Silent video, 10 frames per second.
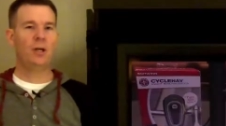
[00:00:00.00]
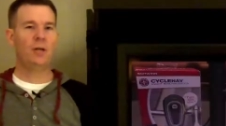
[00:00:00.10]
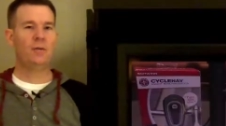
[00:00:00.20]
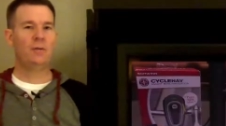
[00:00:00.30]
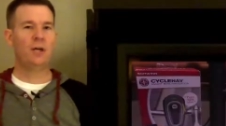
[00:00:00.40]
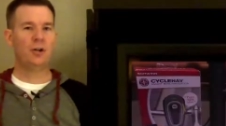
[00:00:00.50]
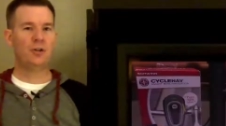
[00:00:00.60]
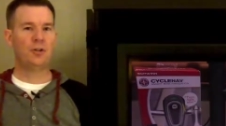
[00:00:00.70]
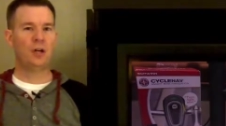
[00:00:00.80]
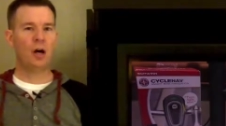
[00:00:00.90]
and
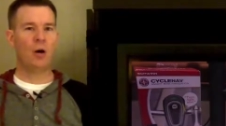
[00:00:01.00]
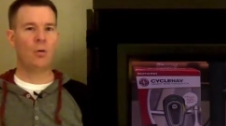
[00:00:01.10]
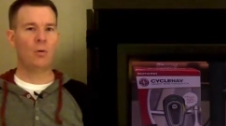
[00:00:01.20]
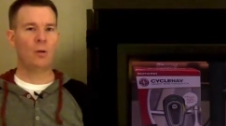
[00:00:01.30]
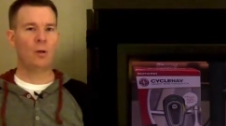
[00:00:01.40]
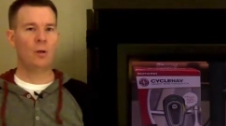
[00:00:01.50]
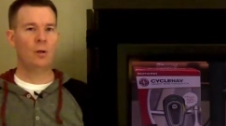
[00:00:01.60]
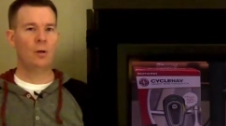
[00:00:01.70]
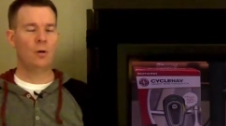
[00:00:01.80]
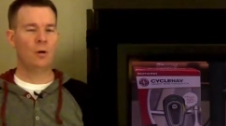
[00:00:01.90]
tells you to go,
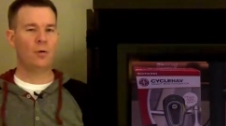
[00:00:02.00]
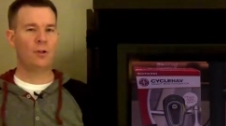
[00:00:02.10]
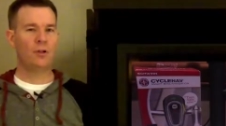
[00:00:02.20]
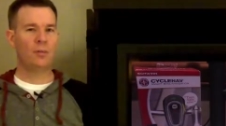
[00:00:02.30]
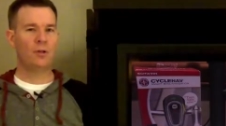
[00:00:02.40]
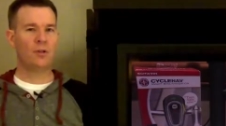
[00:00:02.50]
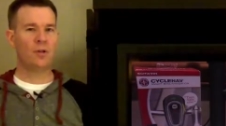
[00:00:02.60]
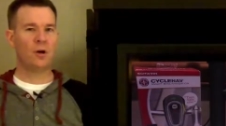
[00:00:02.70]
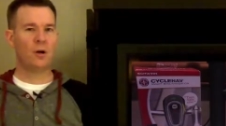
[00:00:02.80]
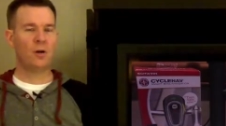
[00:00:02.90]
or that you missed a
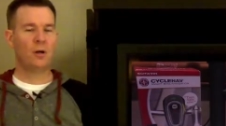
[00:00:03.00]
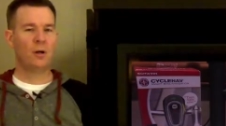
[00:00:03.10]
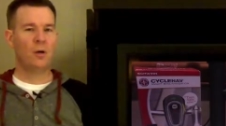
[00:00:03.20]
turn.